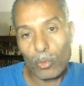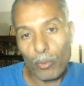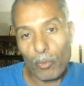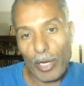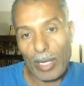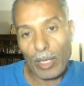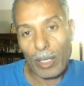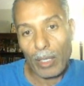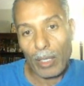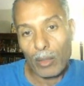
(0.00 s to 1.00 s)

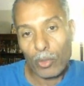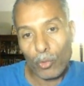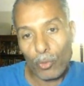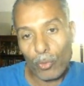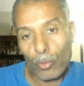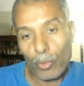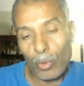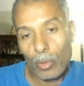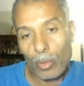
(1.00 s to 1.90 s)
bring two